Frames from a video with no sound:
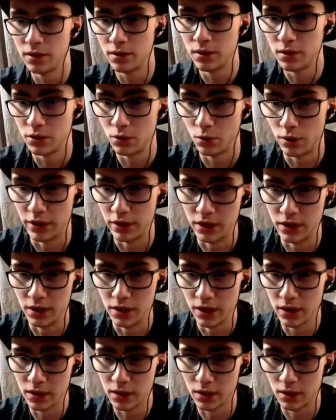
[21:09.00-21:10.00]
his
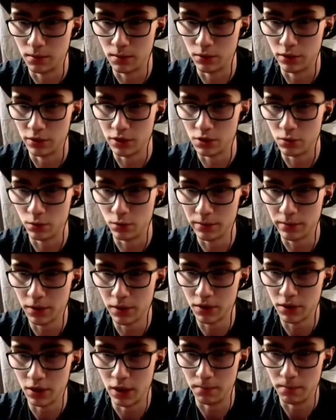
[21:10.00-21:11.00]
26. I'm going to sweep the
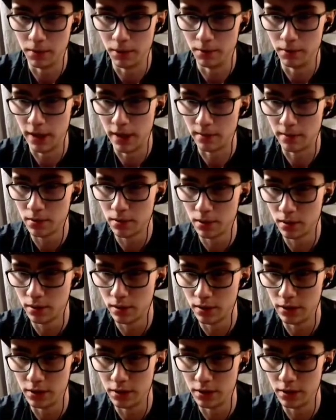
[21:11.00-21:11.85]
top of the map, is